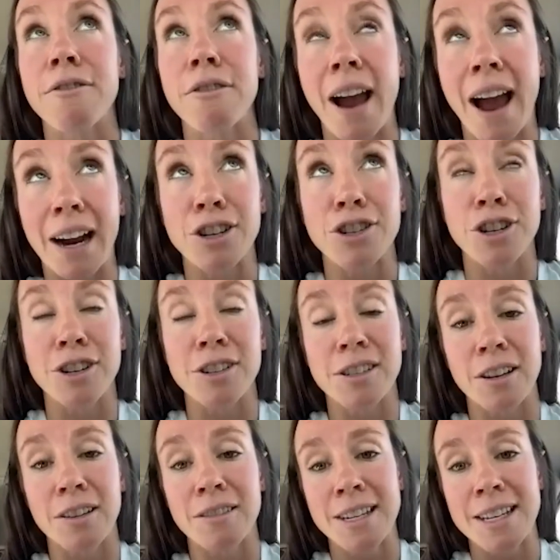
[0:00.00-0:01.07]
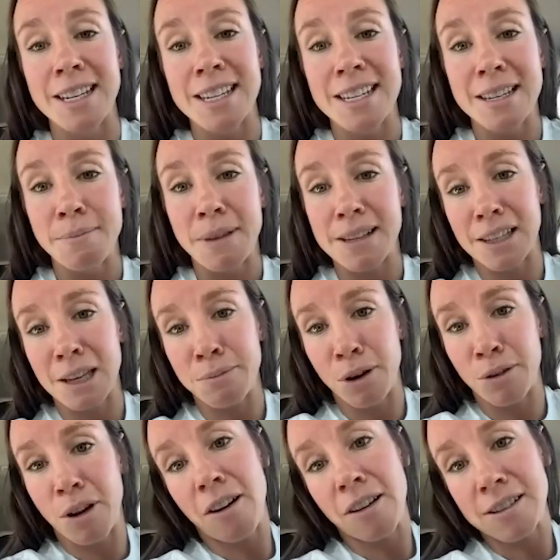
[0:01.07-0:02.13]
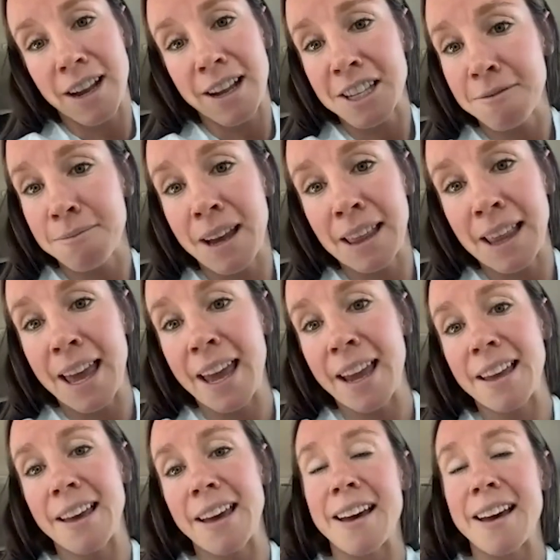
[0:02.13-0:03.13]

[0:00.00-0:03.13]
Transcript: fracture. So basically broke all sides of my leg.